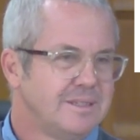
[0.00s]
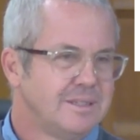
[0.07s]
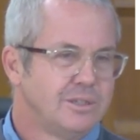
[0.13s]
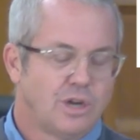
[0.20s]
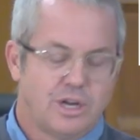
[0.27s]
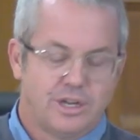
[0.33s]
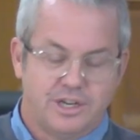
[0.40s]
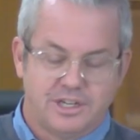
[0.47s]

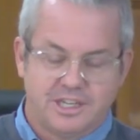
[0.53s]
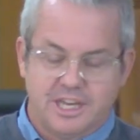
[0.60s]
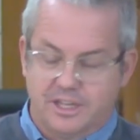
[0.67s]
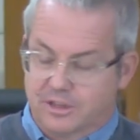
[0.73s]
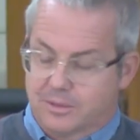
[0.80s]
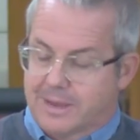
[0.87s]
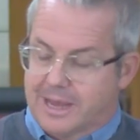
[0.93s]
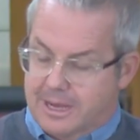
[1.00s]
God had
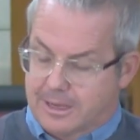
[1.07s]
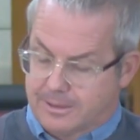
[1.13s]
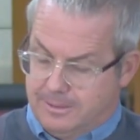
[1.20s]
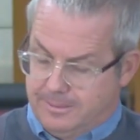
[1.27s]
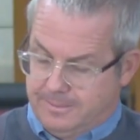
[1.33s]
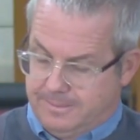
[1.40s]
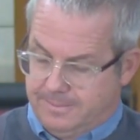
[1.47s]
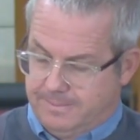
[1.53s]
kicked them out
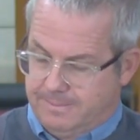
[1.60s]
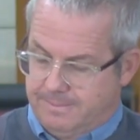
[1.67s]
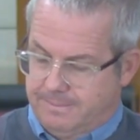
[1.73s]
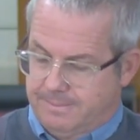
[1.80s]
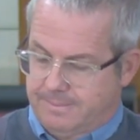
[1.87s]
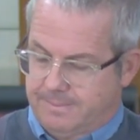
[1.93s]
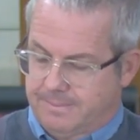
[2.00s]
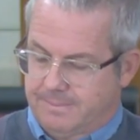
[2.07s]

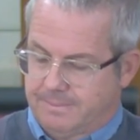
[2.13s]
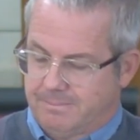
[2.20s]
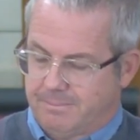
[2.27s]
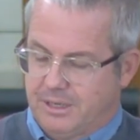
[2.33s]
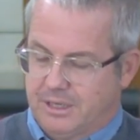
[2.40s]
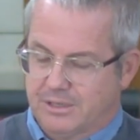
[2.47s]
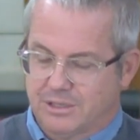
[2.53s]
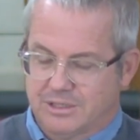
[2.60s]

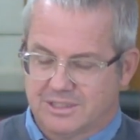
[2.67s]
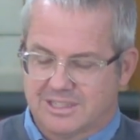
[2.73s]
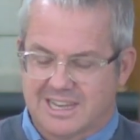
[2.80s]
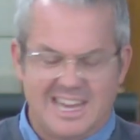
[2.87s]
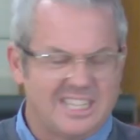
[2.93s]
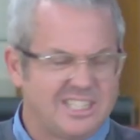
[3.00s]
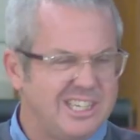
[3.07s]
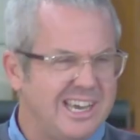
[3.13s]
because
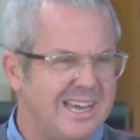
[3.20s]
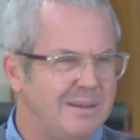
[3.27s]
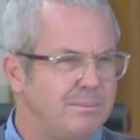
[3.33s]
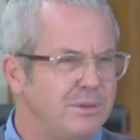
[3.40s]
they actually hadn't